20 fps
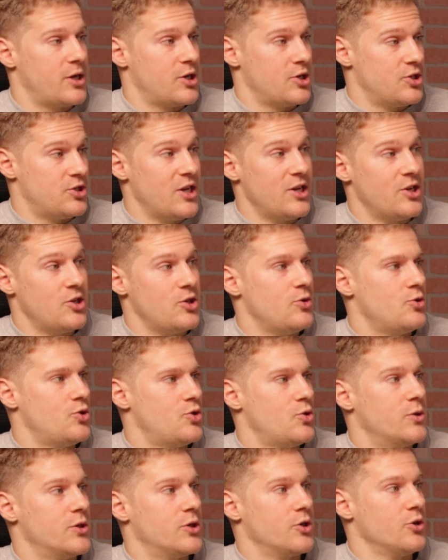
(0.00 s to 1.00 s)
continued
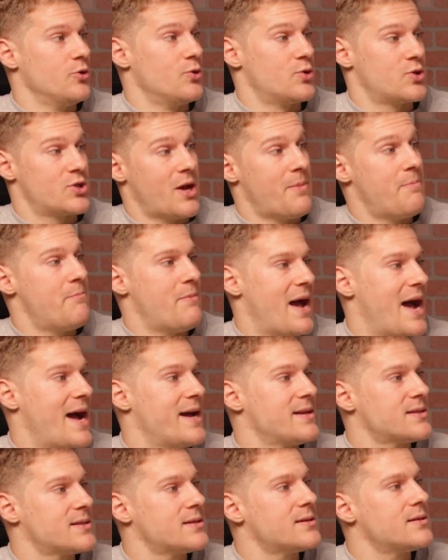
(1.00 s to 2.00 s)
to accrue some
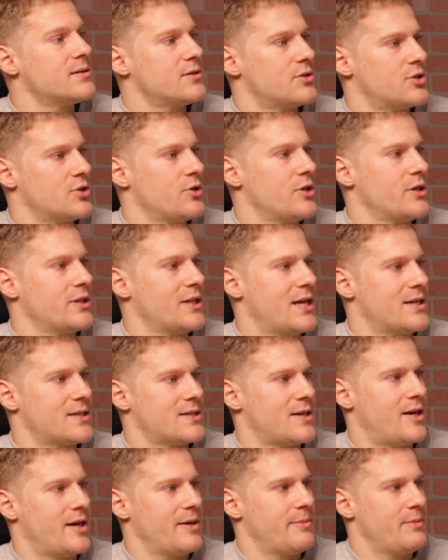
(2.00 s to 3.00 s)
mass during that
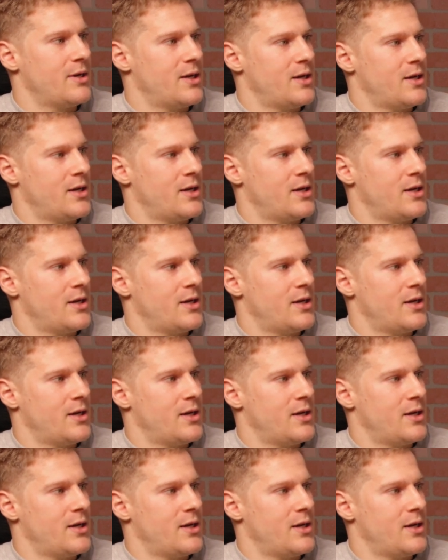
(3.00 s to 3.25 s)
time.